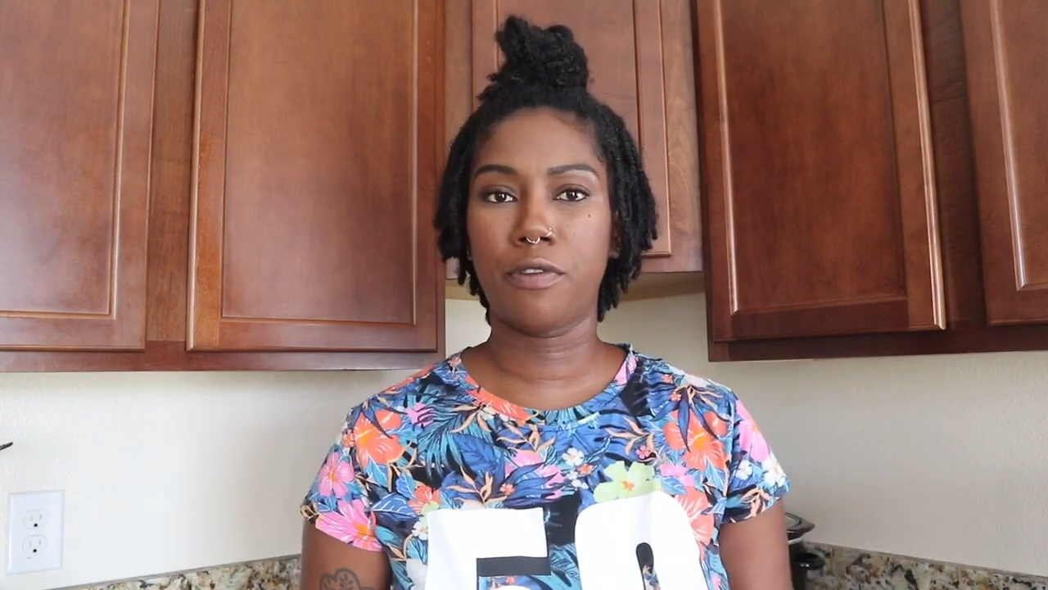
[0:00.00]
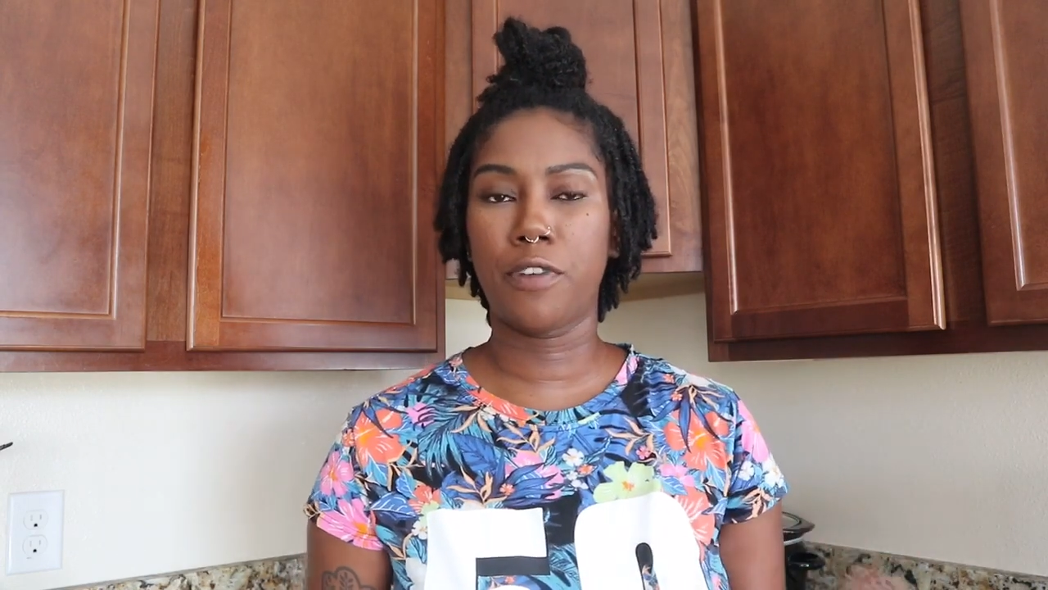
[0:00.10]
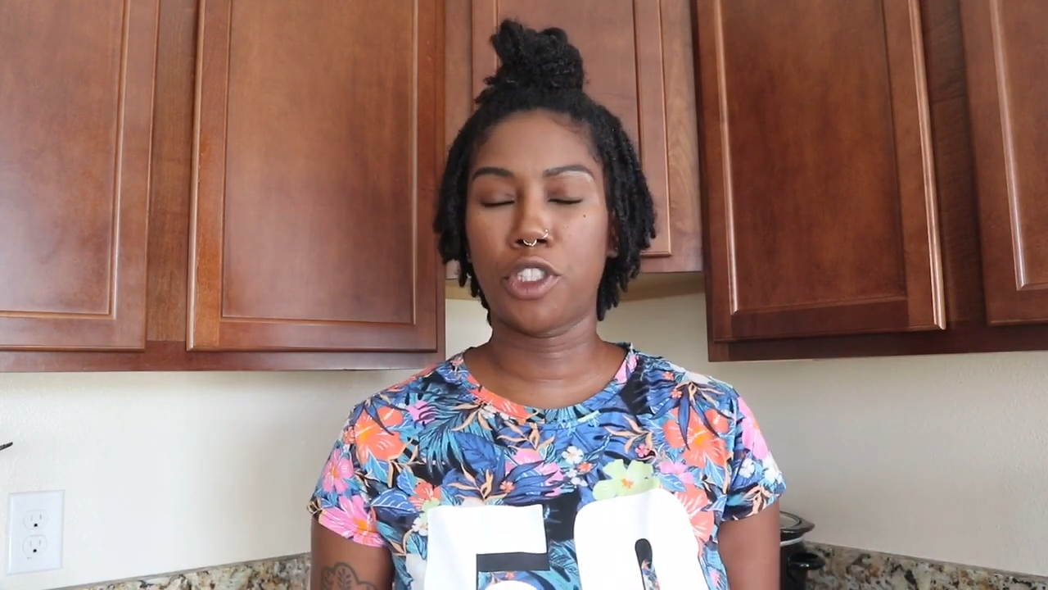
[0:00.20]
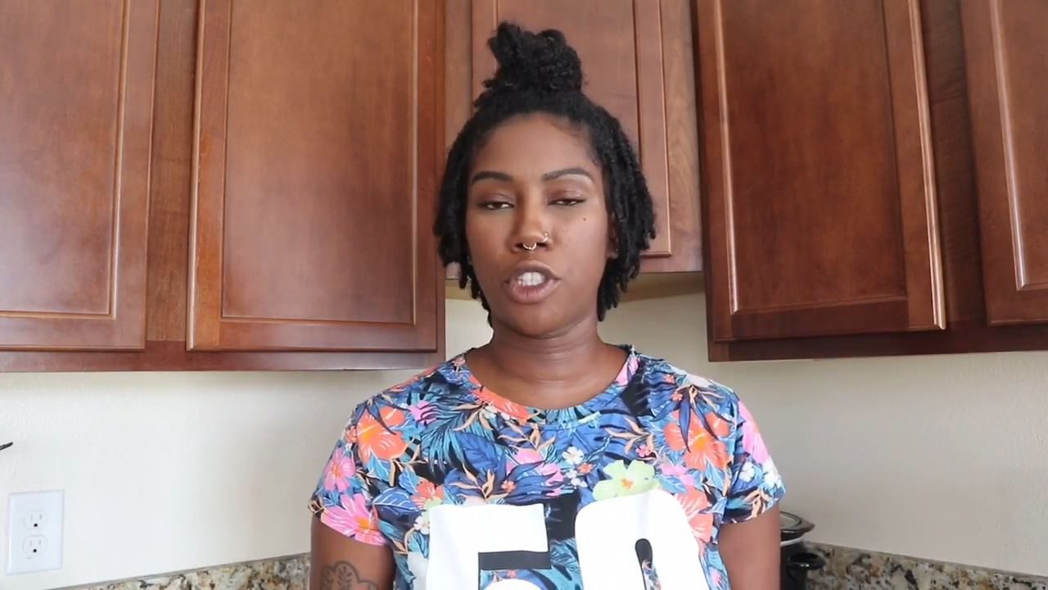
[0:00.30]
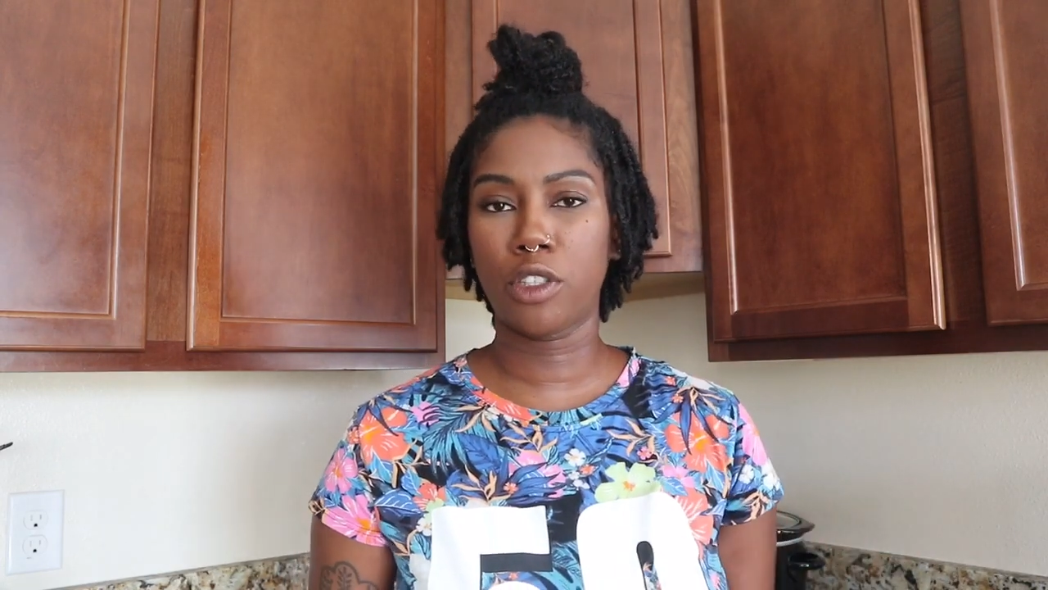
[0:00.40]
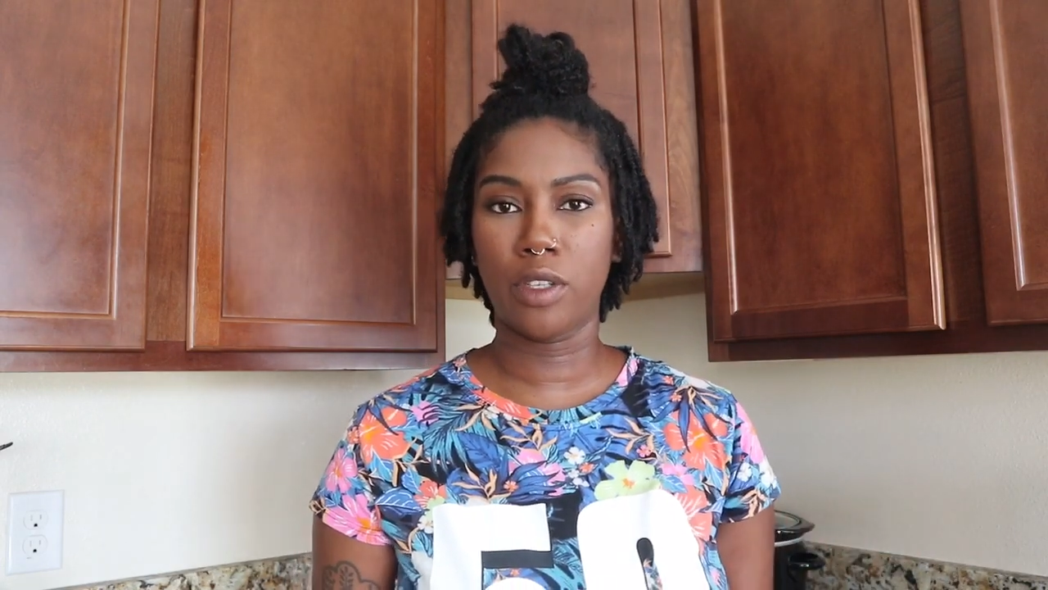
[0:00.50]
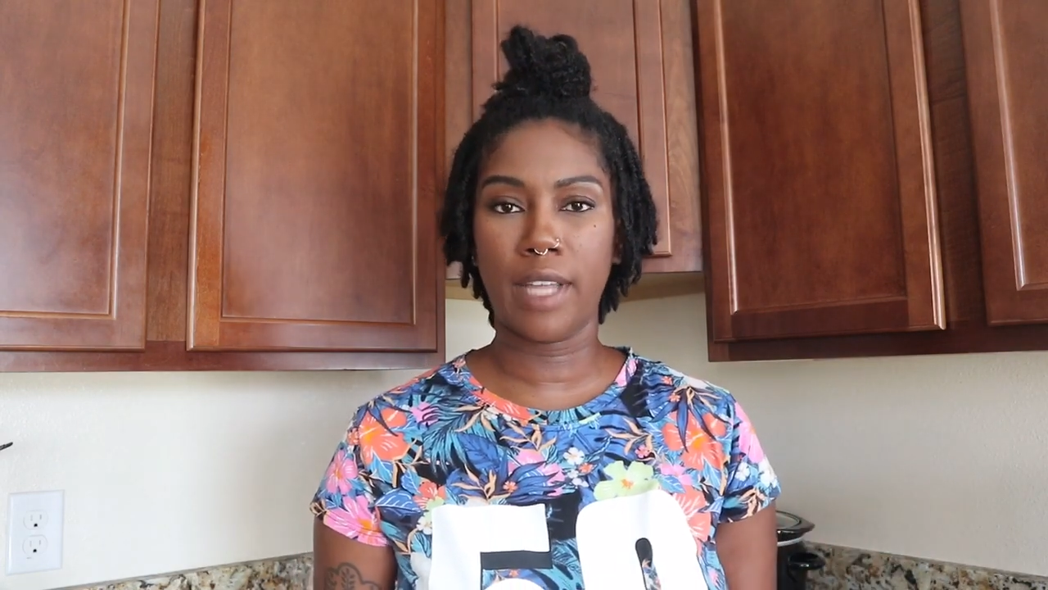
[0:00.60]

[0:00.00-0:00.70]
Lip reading: for children